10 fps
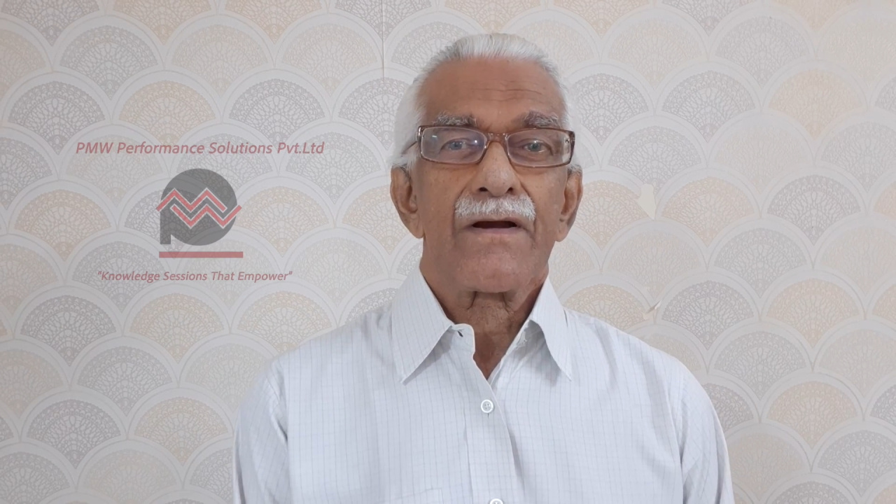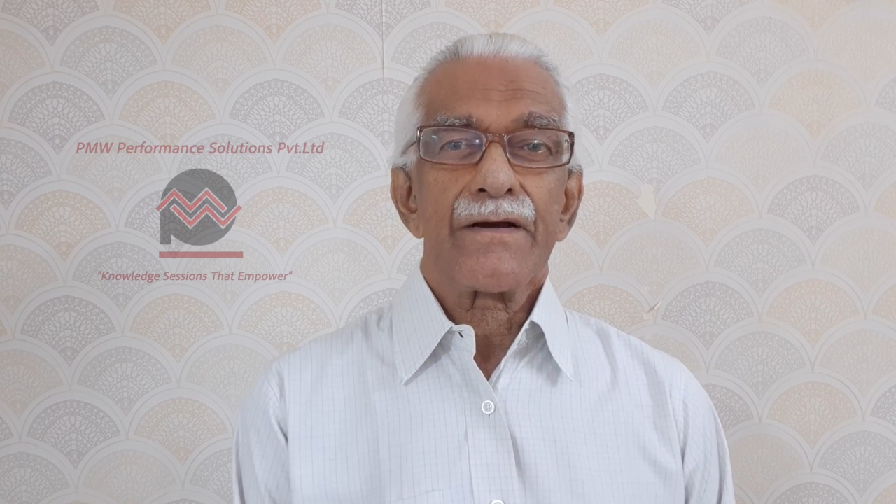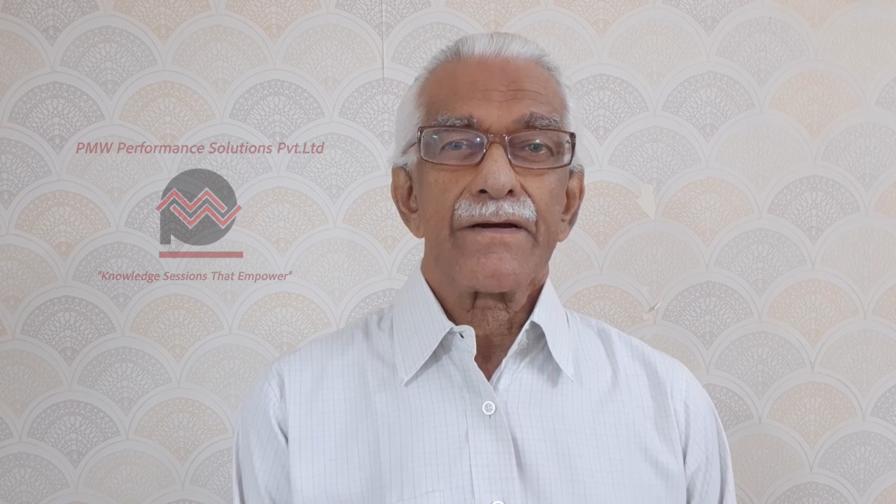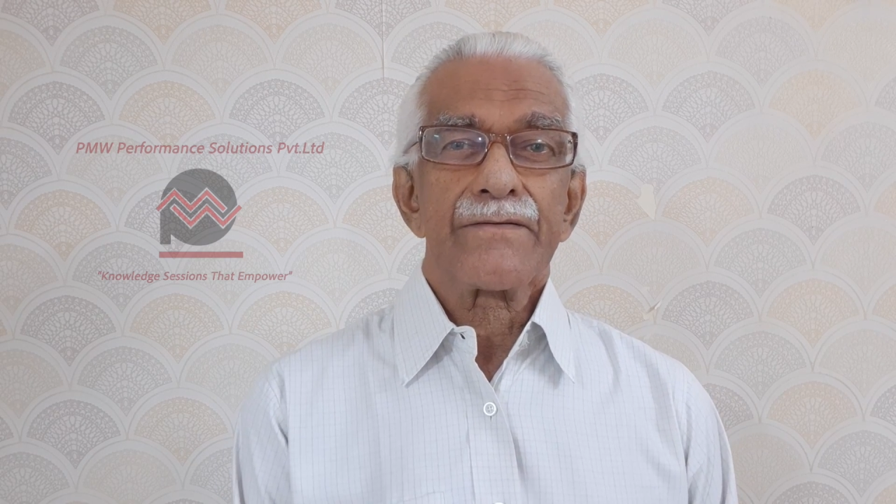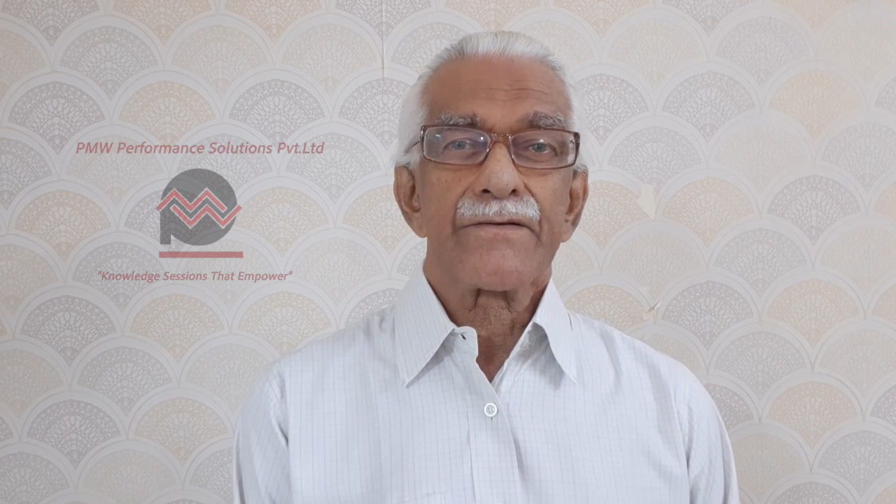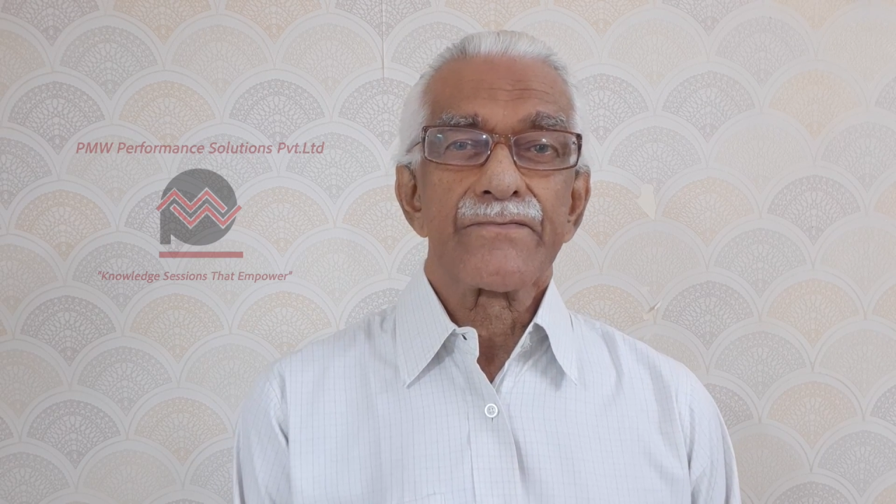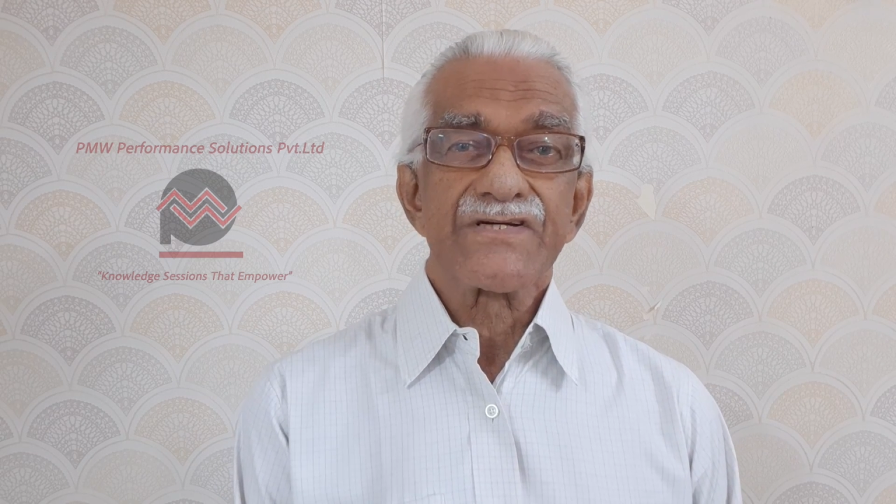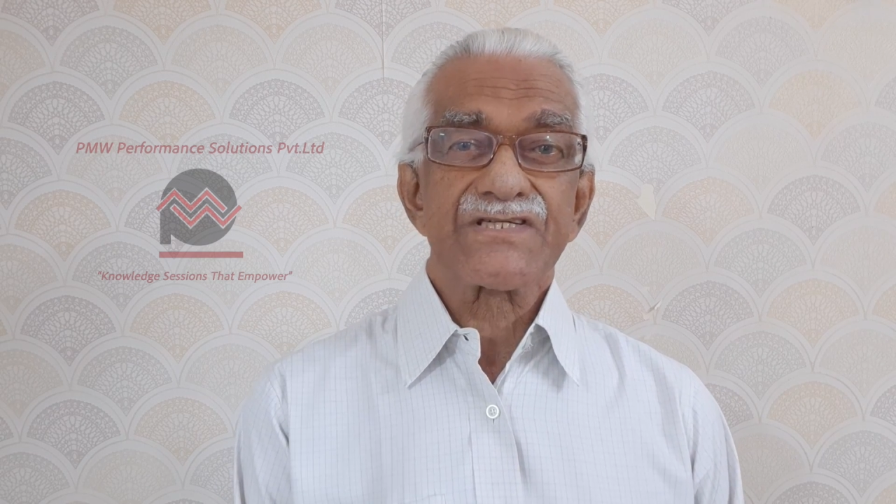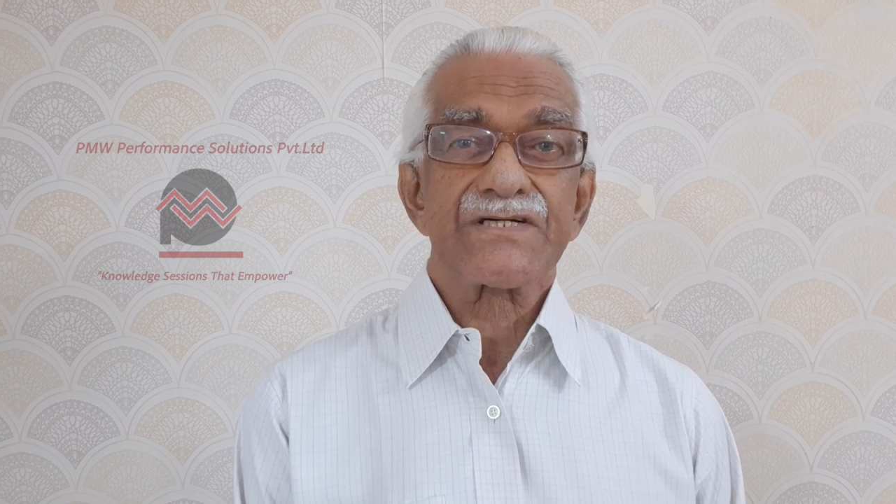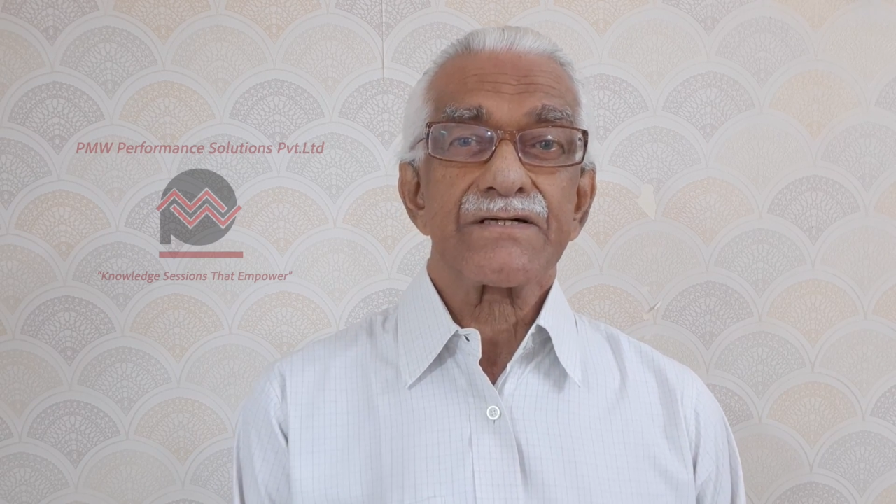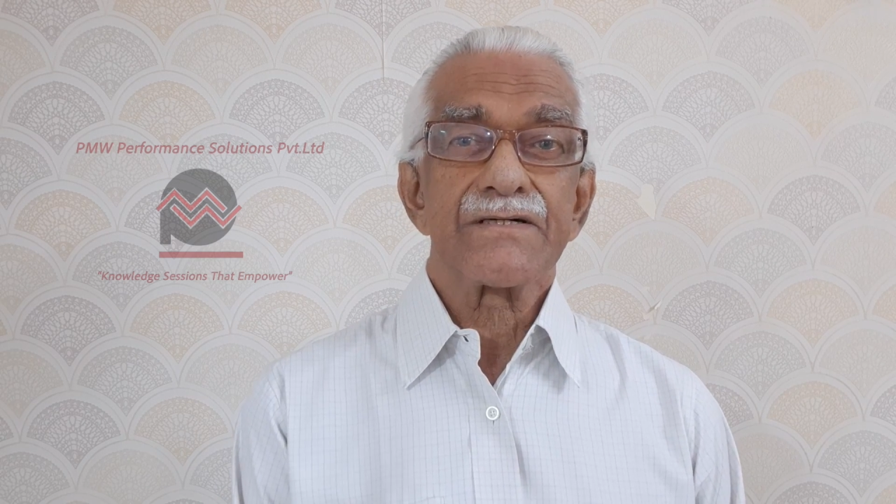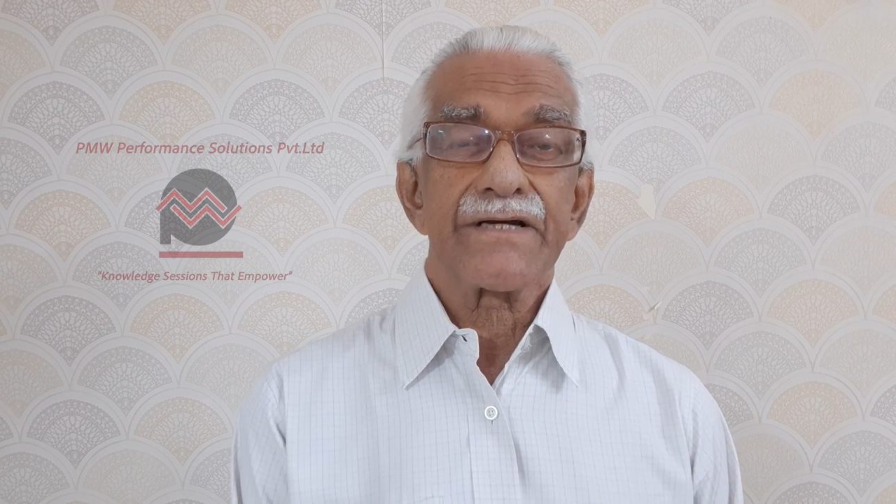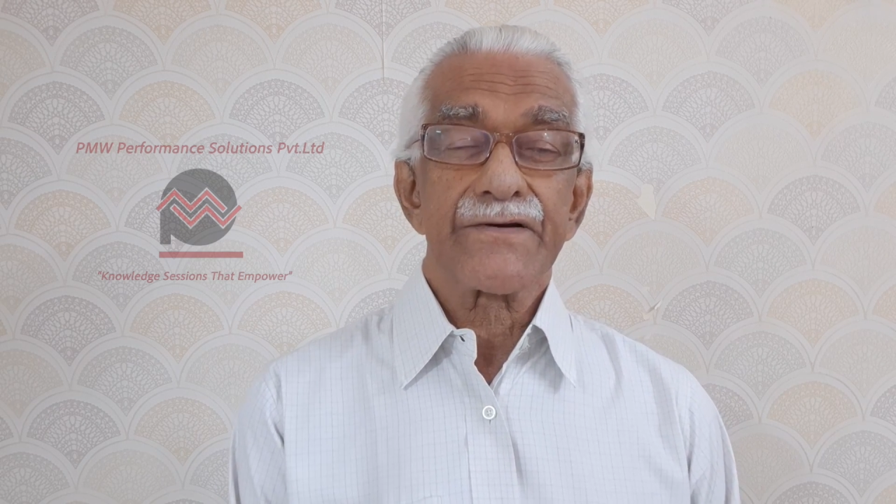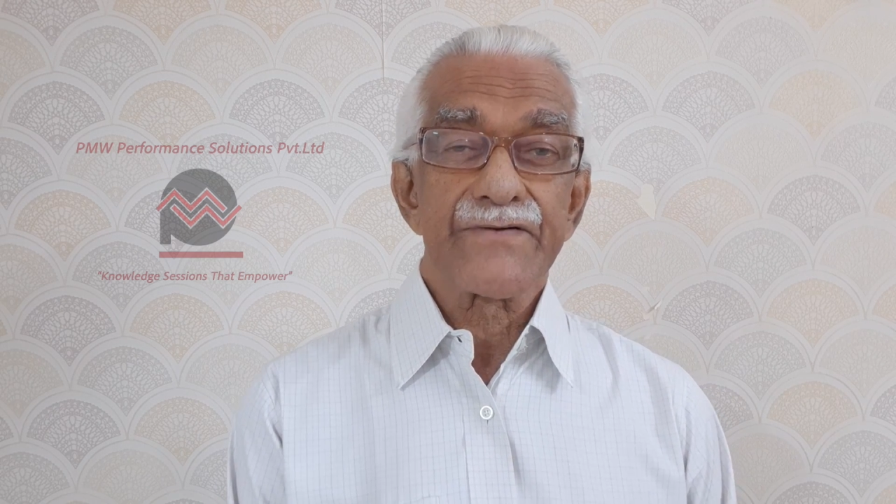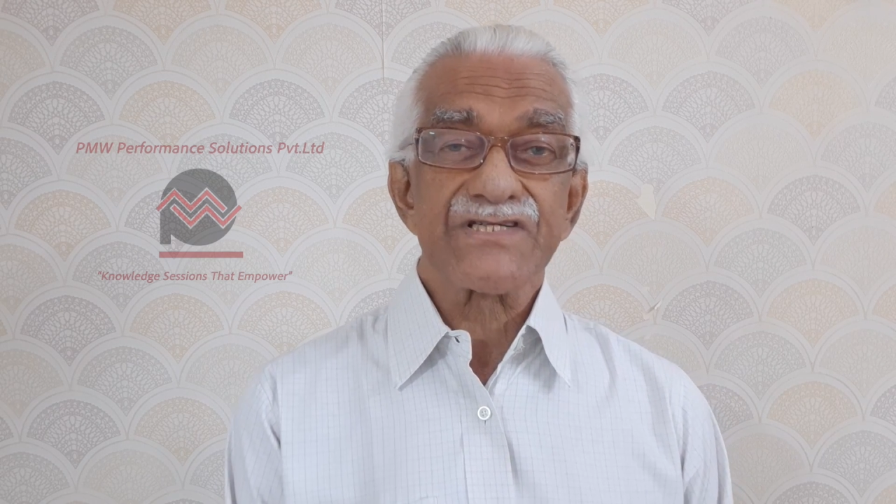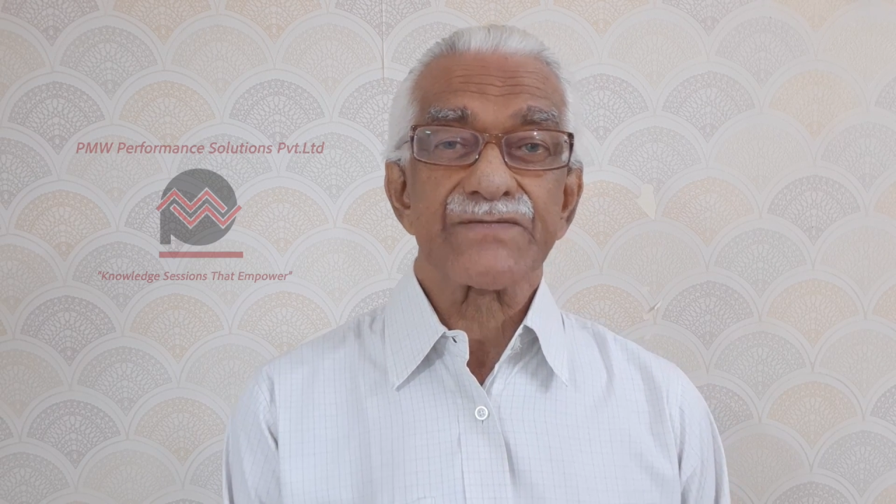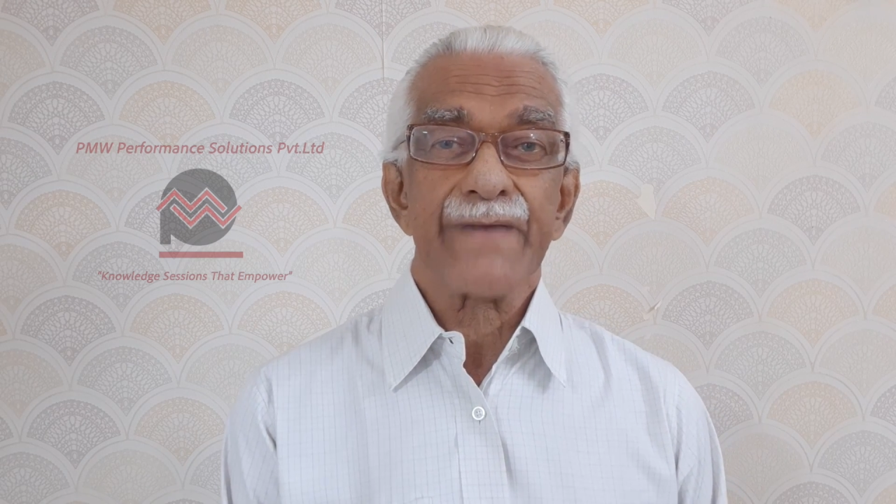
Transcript: in the risk